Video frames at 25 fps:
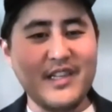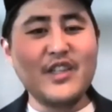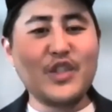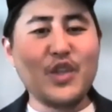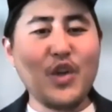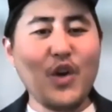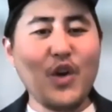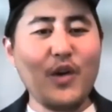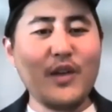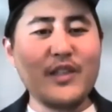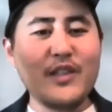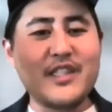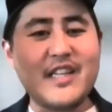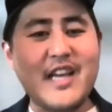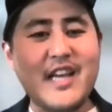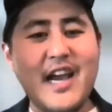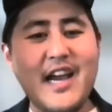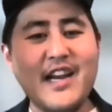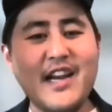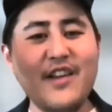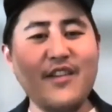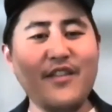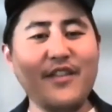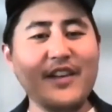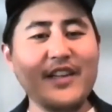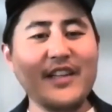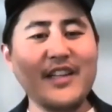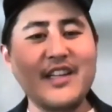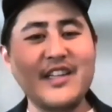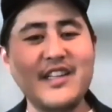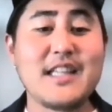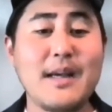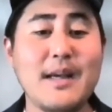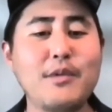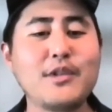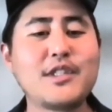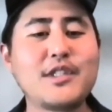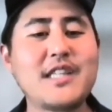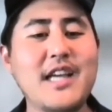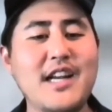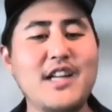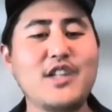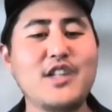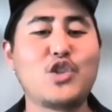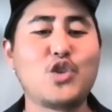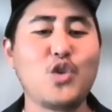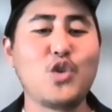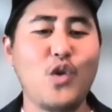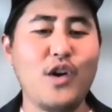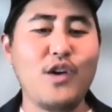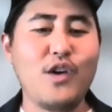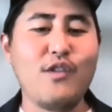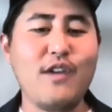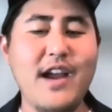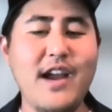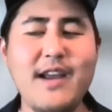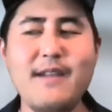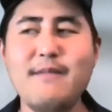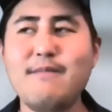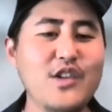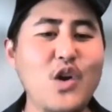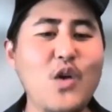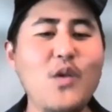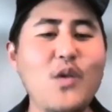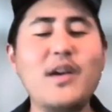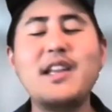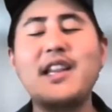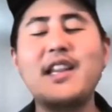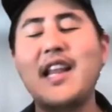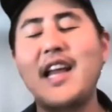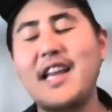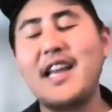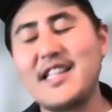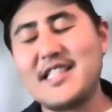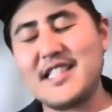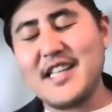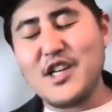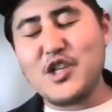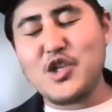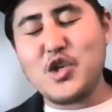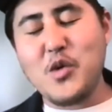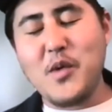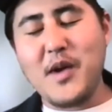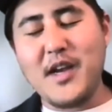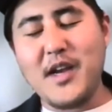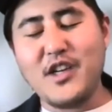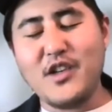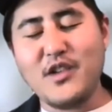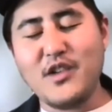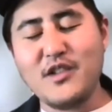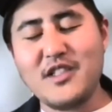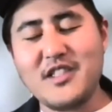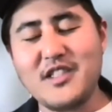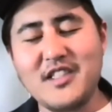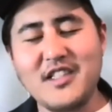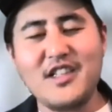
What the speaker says: So it's kind of a double-sided sword, right? No one likes HOA dues.